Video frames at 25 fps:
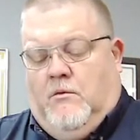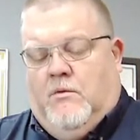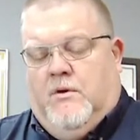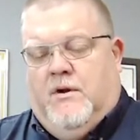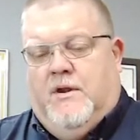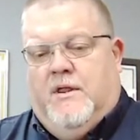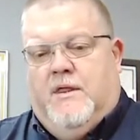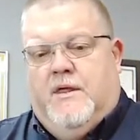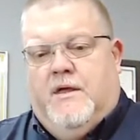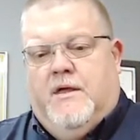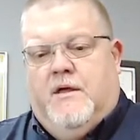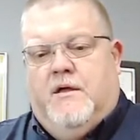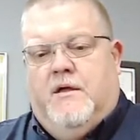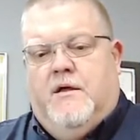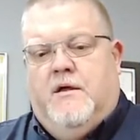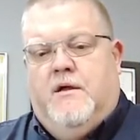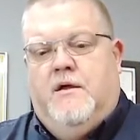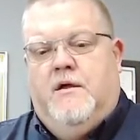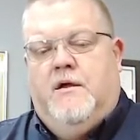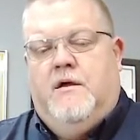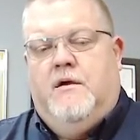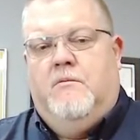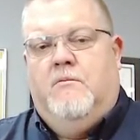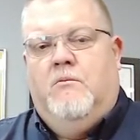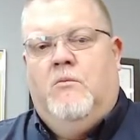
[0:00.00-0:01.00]
One of the
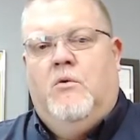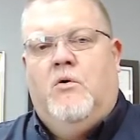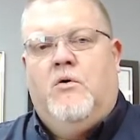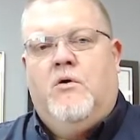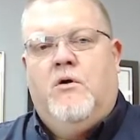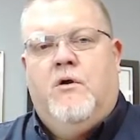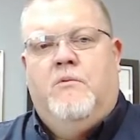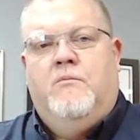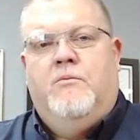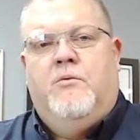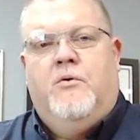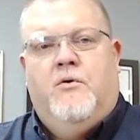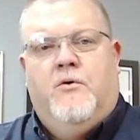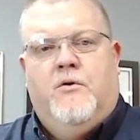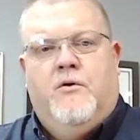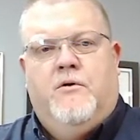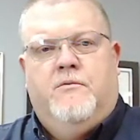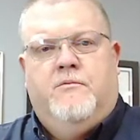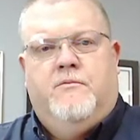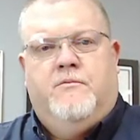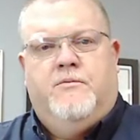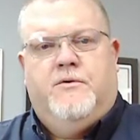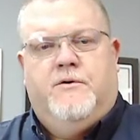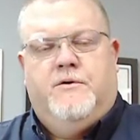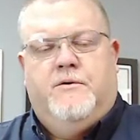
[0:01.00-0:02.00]
more
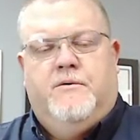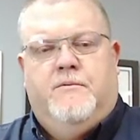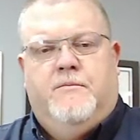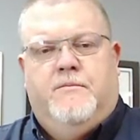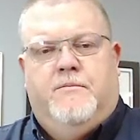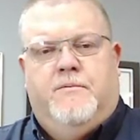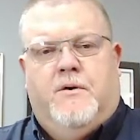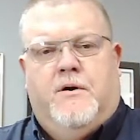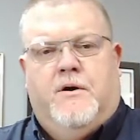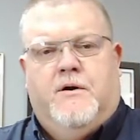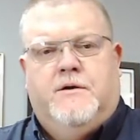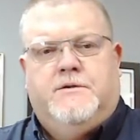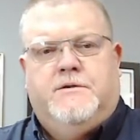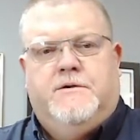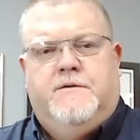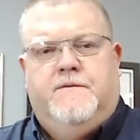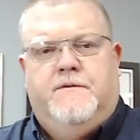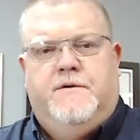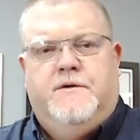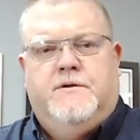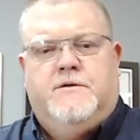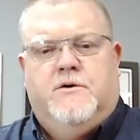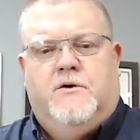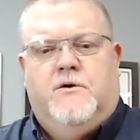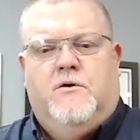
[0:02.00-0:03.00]
important parts
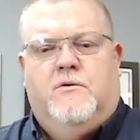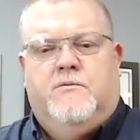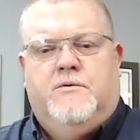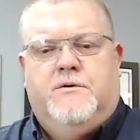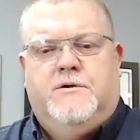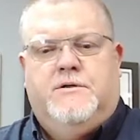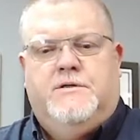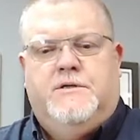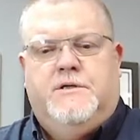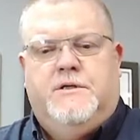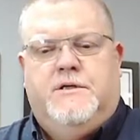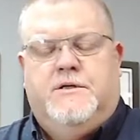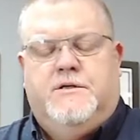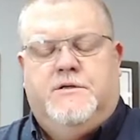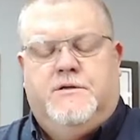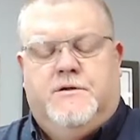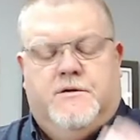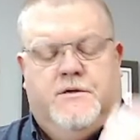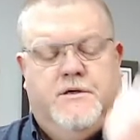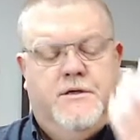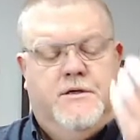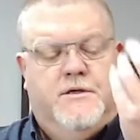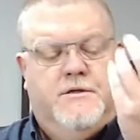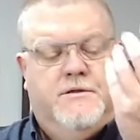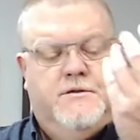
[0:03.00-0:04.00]
of this whole
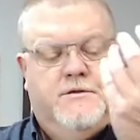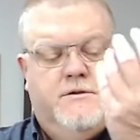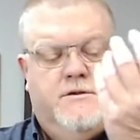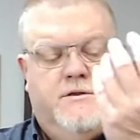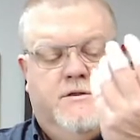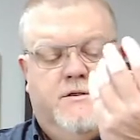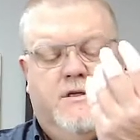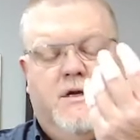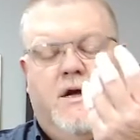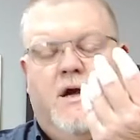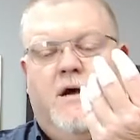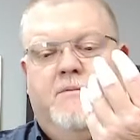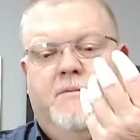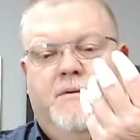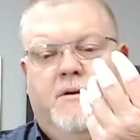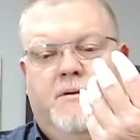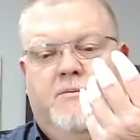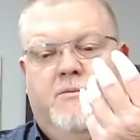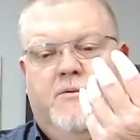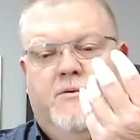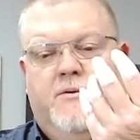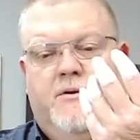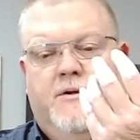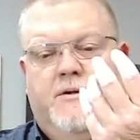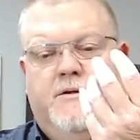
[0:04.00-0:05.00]
procedure is your
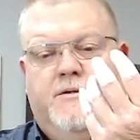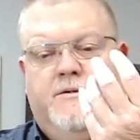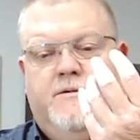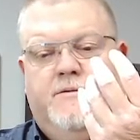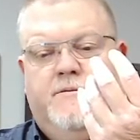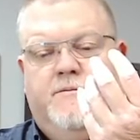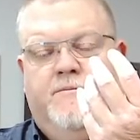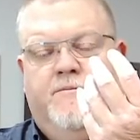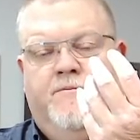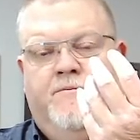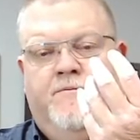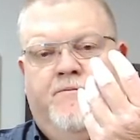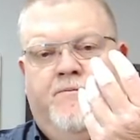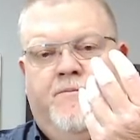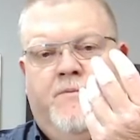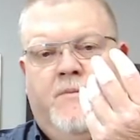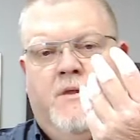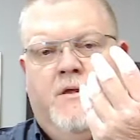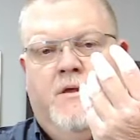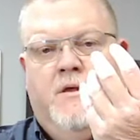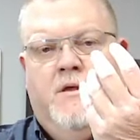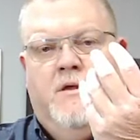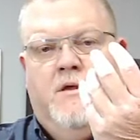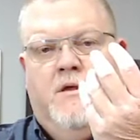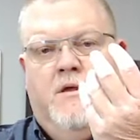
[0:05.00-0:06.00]
stopping point.
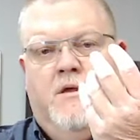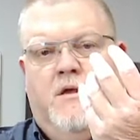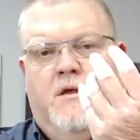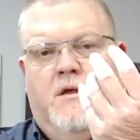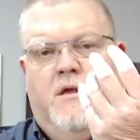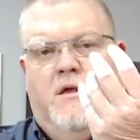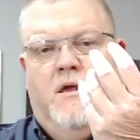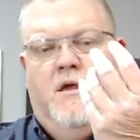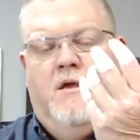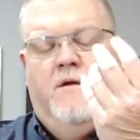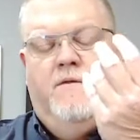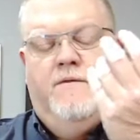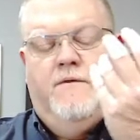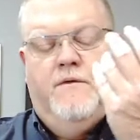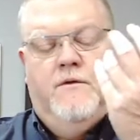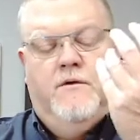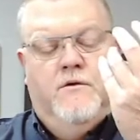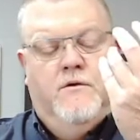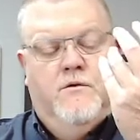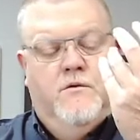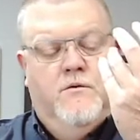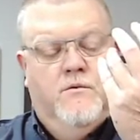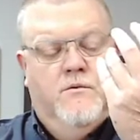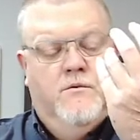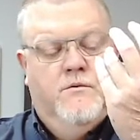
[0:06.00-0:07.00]
If
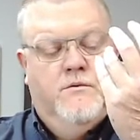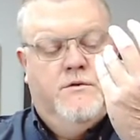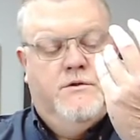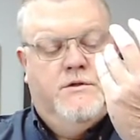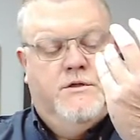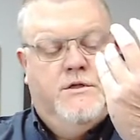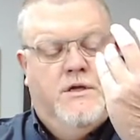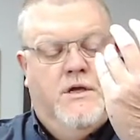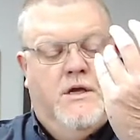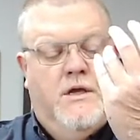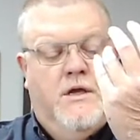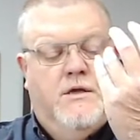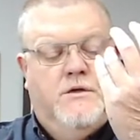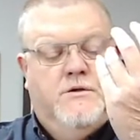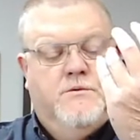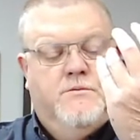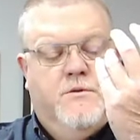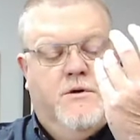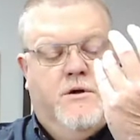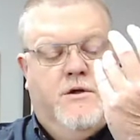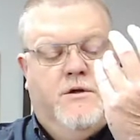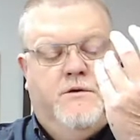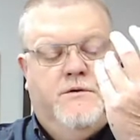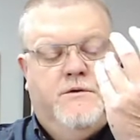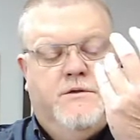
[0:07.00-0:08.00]
you change
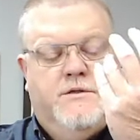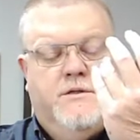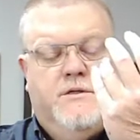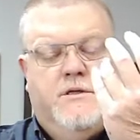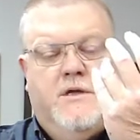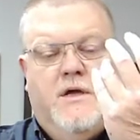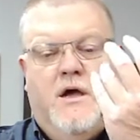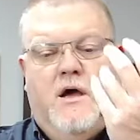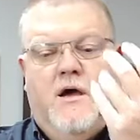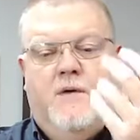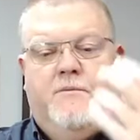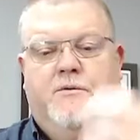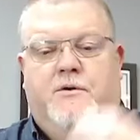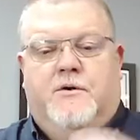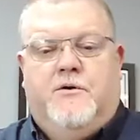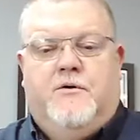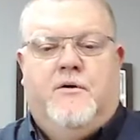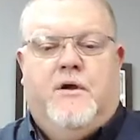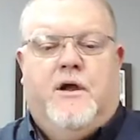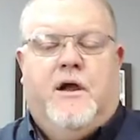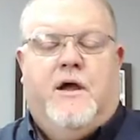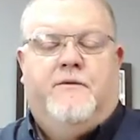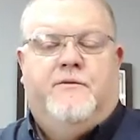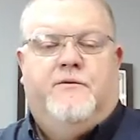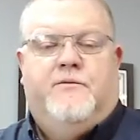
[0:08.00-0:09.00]
where you stop, your
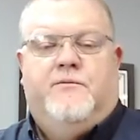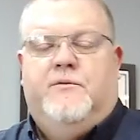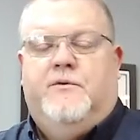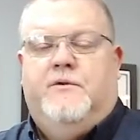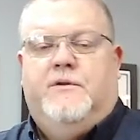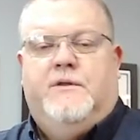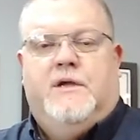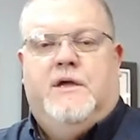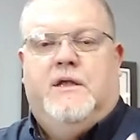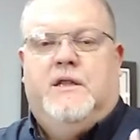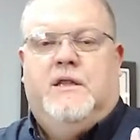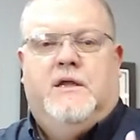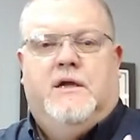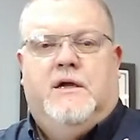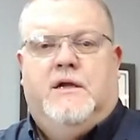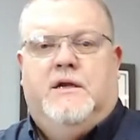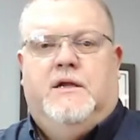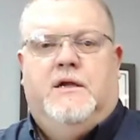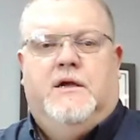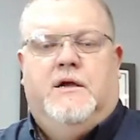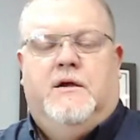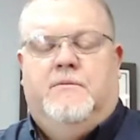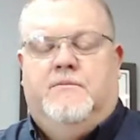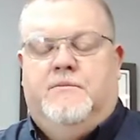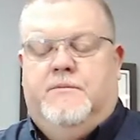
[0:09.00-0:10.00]
graphs will not
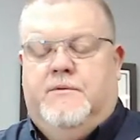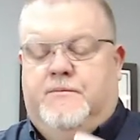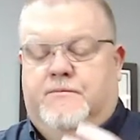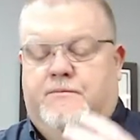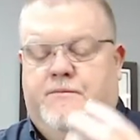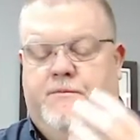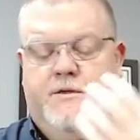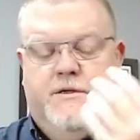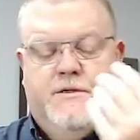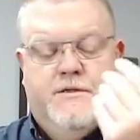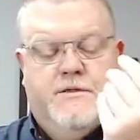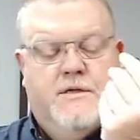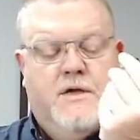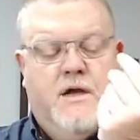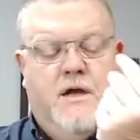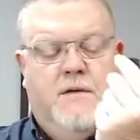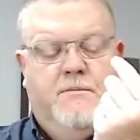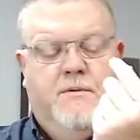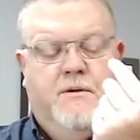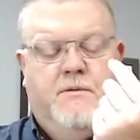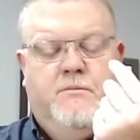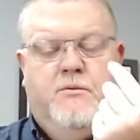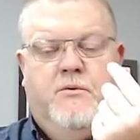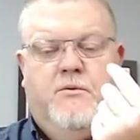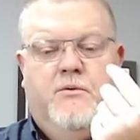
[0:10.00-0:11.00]
line up. The
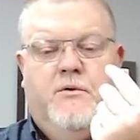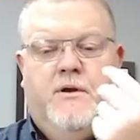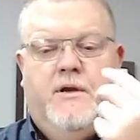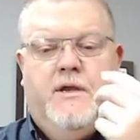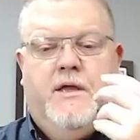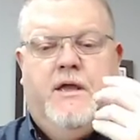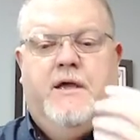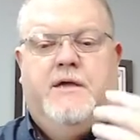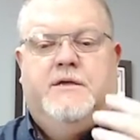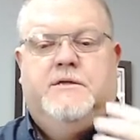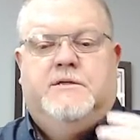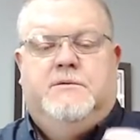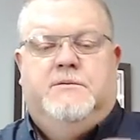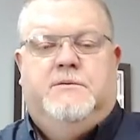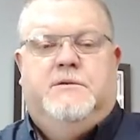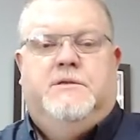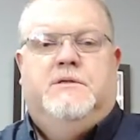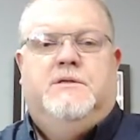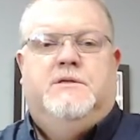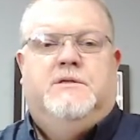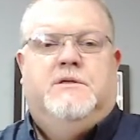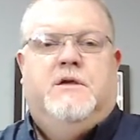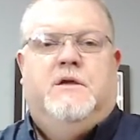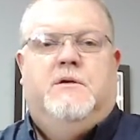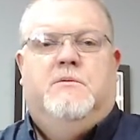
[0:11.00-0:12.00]
stopping point has to be
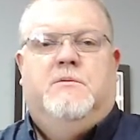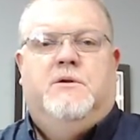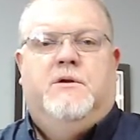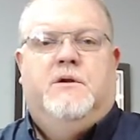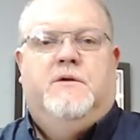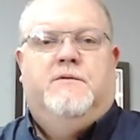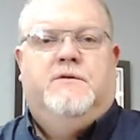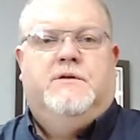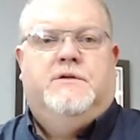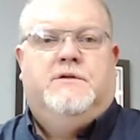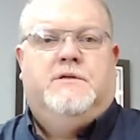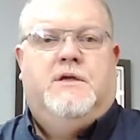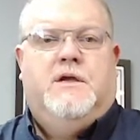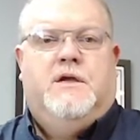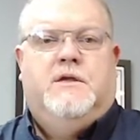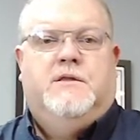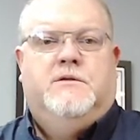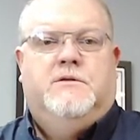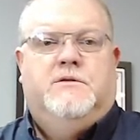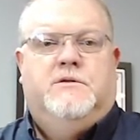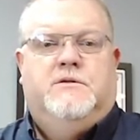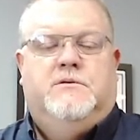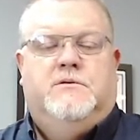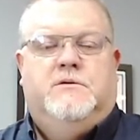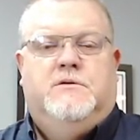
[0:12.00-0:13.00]
the same on every scan
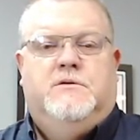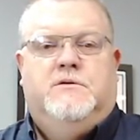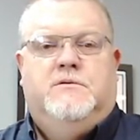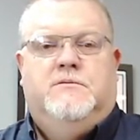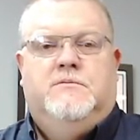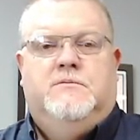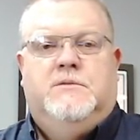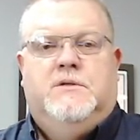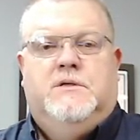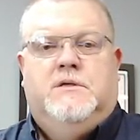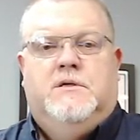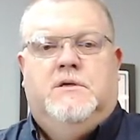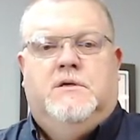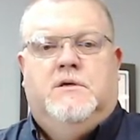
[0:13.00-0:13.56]
that you do.